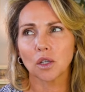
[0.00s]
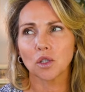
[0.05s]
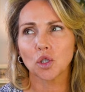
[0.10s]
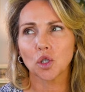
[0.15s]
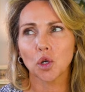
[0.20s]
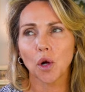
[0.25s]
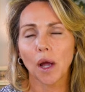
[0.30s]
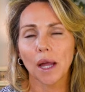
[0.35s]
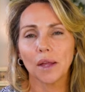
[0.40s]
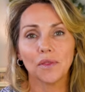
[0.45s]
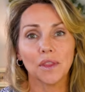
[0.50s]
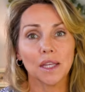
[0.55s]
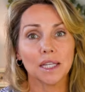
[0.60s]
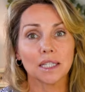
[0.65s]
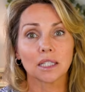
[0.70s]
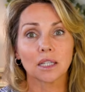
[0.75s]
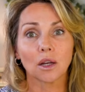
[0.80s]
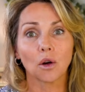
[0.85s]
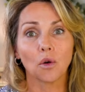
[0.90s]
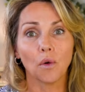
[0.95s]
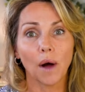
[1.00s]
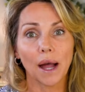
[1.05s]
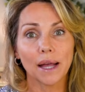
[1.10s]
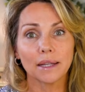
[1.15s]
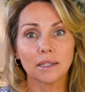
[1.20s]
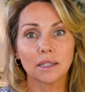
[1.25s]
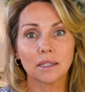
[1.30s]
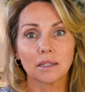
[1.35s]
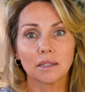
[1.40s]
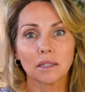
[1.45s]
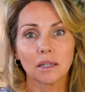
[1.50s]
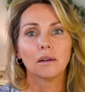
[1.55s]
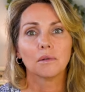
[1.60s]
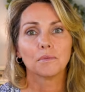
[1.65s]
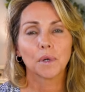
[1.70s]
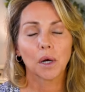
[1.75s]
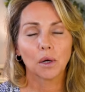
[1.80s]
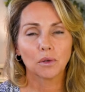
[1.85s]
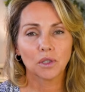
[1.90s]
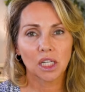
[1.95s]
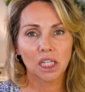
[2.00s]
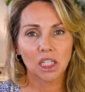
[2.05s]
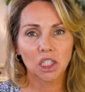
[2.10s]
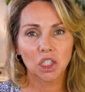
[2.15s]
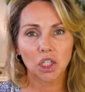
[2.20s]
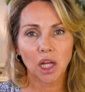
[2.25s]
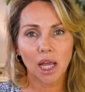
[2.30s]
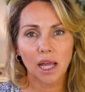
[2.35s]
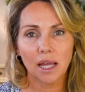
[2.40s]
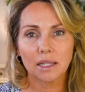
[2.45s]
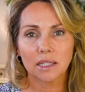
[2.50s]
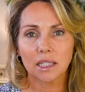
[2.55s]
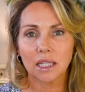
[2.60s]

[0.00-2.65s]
tried these Quest protein shakes.